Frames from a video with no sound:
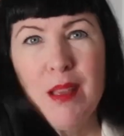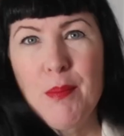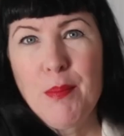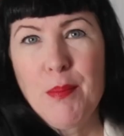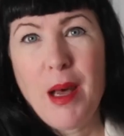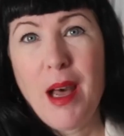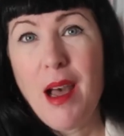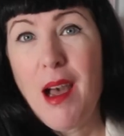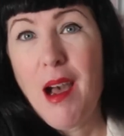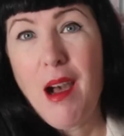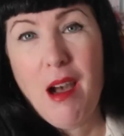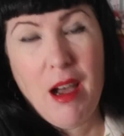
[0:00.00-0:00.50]

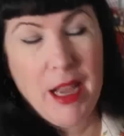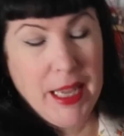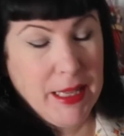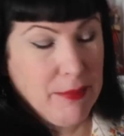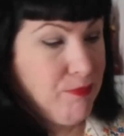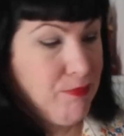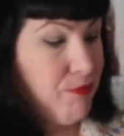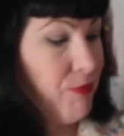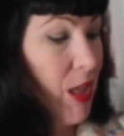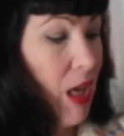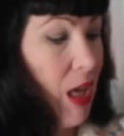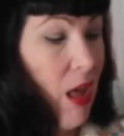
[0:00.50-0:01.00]
but
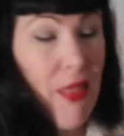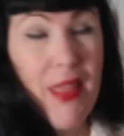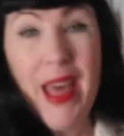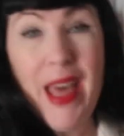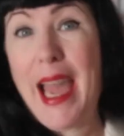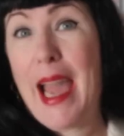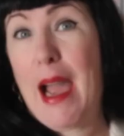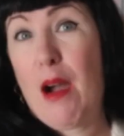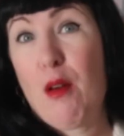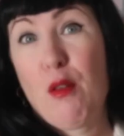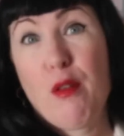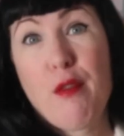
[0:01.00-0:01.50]
I cut
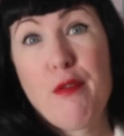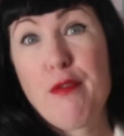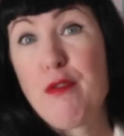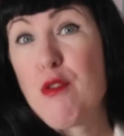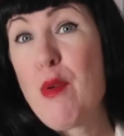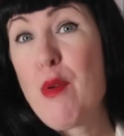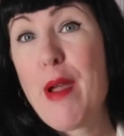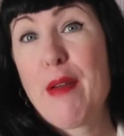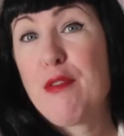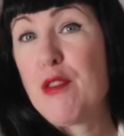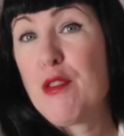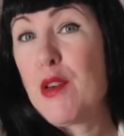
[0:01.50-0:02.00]
that out
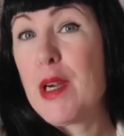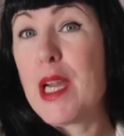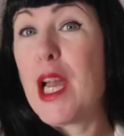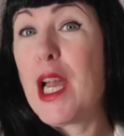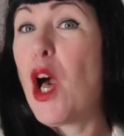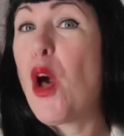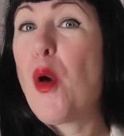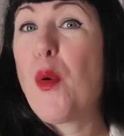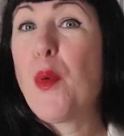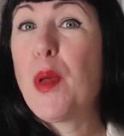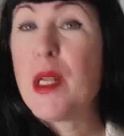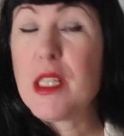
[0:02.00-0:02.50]
forever
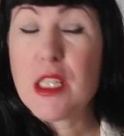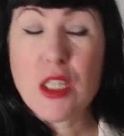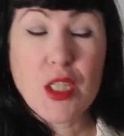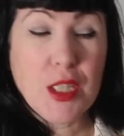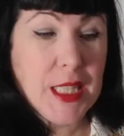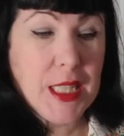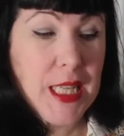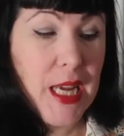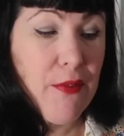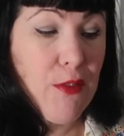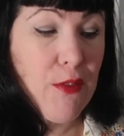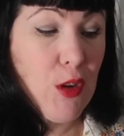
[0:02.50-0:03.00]
ago and
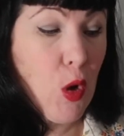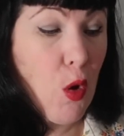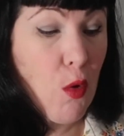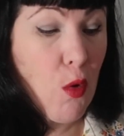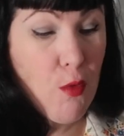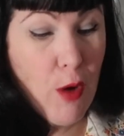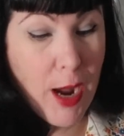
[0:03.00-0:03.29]
just haven't got